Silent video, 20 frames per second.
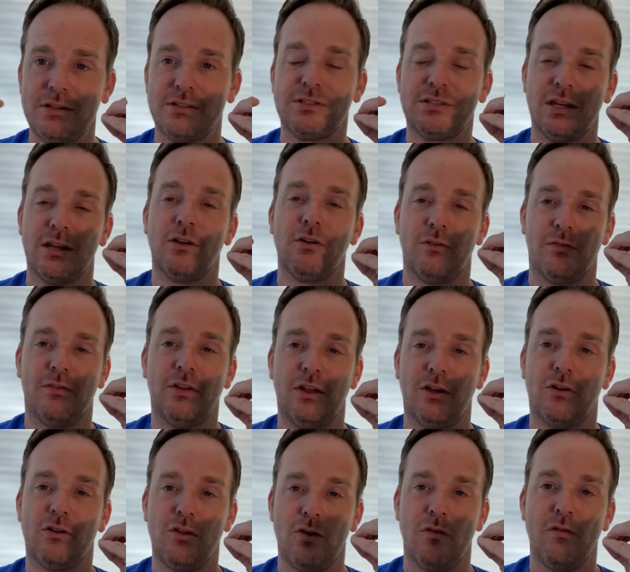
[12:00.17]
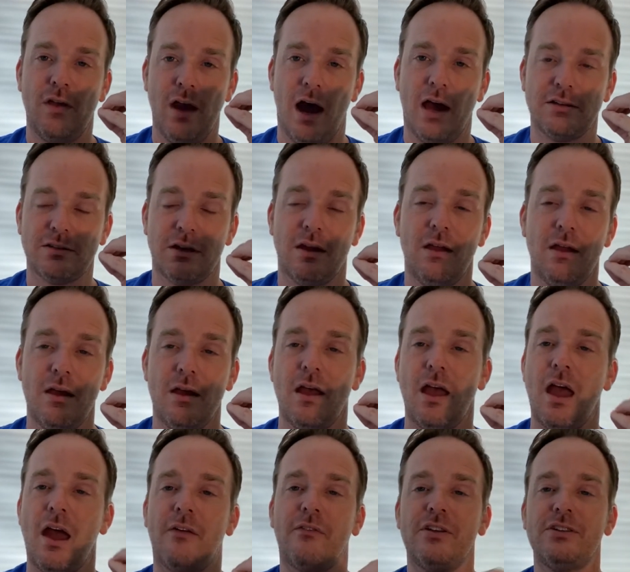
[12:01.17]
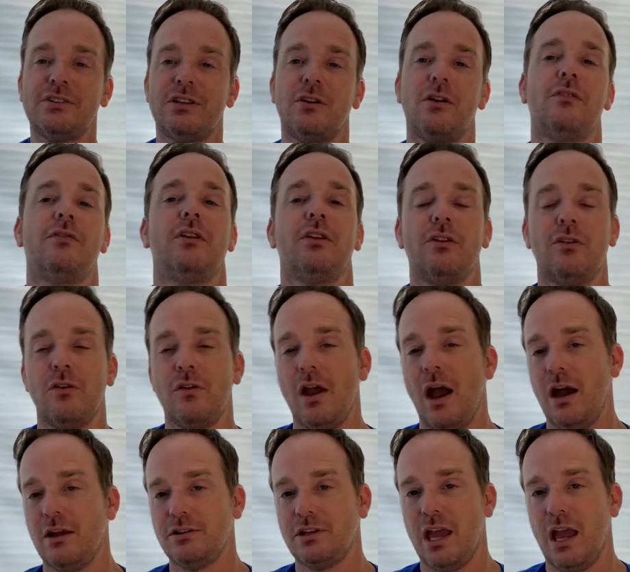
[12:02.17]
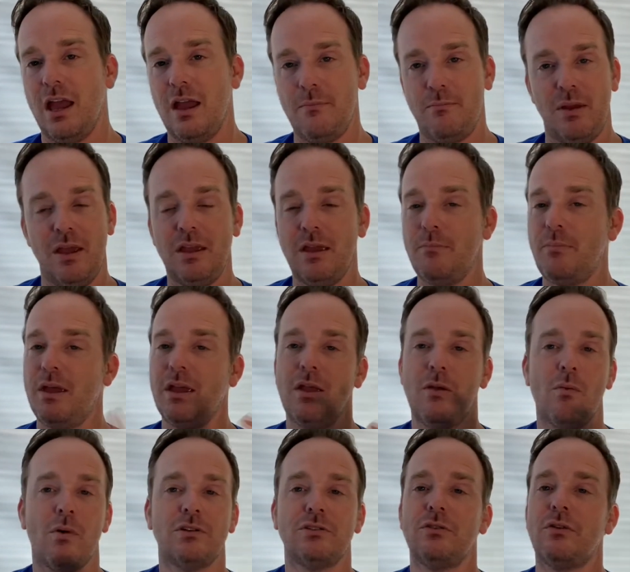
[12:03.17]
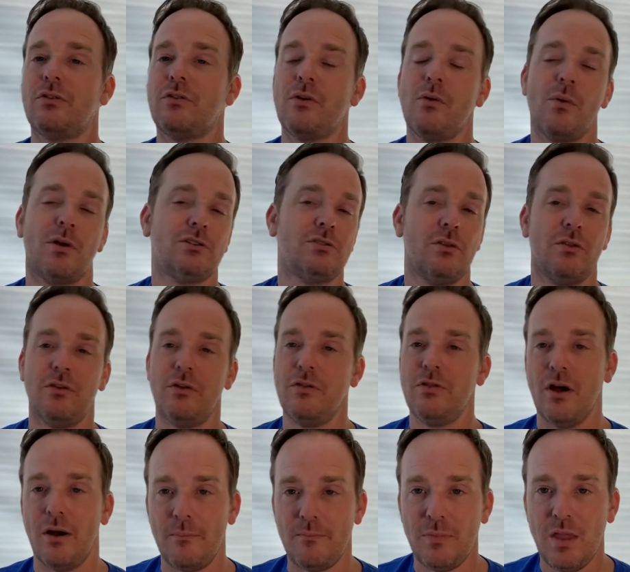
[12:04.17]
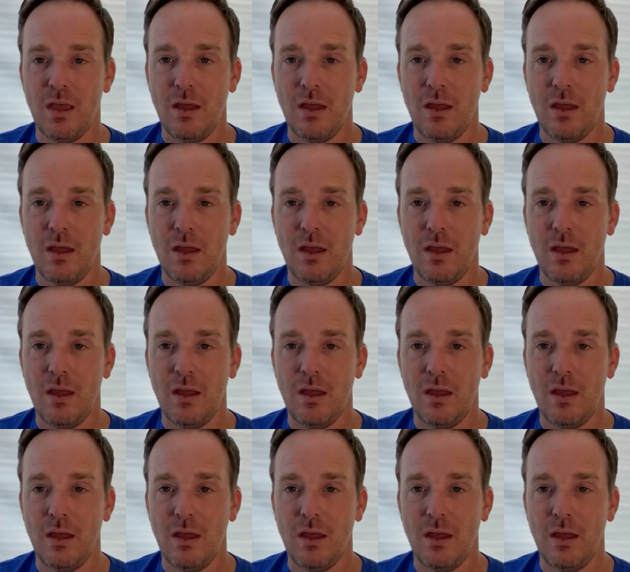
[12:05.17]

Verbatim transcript: single finger you got every single finger you got. Okay, pinky, pinky, one, two, three, one, two, three, thumb.